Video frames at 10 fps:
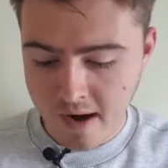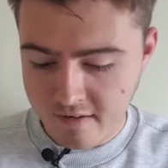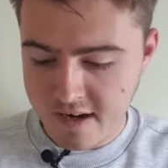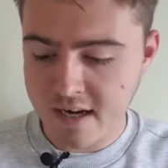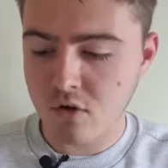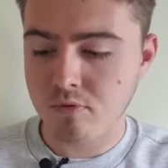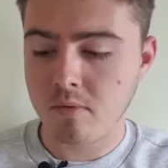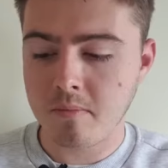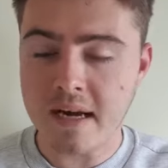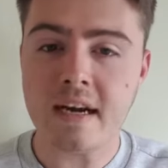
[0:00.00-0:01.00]
I have an ankle
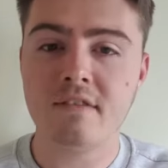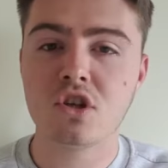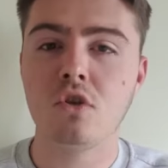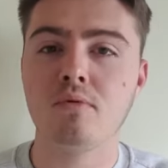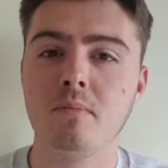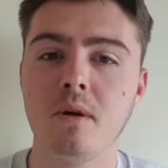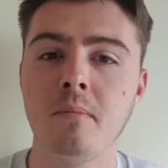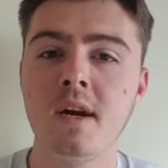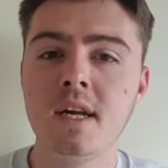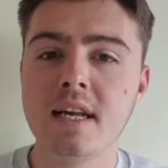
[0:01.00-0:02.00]
problem, and I have a toe problem.